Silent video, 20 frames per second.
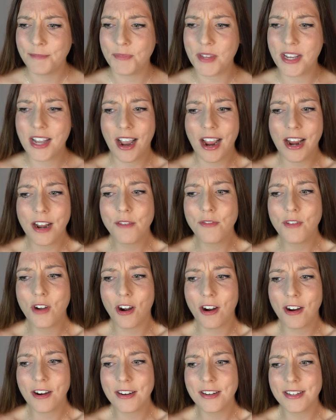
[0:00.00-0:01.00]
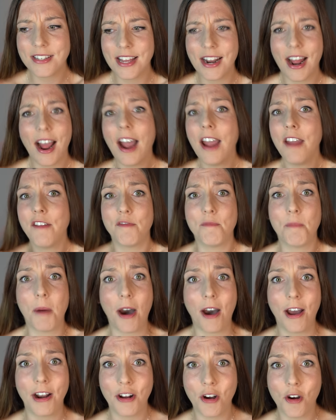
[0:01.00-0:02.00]
the kind of cars that I've
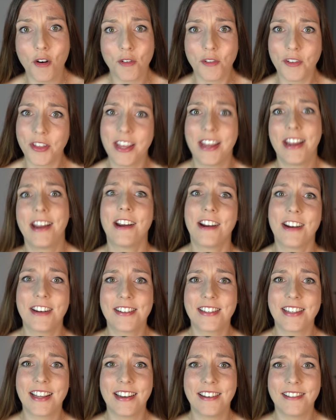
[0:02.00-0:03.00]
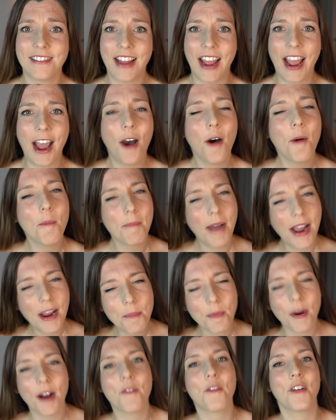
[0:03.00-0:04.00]
bought over the years and how my
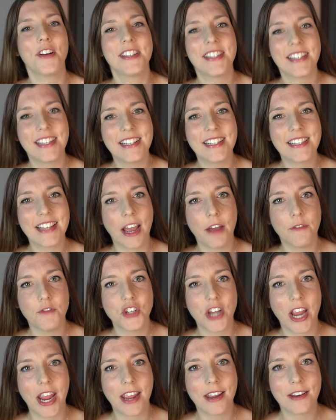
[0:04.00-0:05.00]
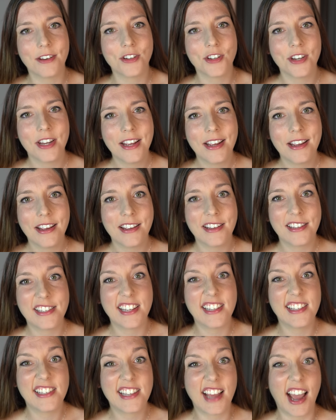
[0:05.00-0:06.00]
preferences have changed
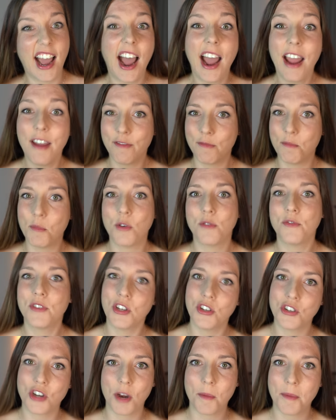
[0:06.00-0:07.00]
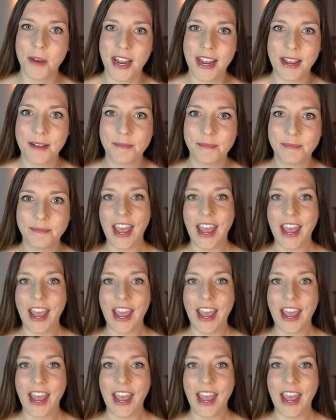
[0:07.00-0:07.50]
since I've moved to Germany.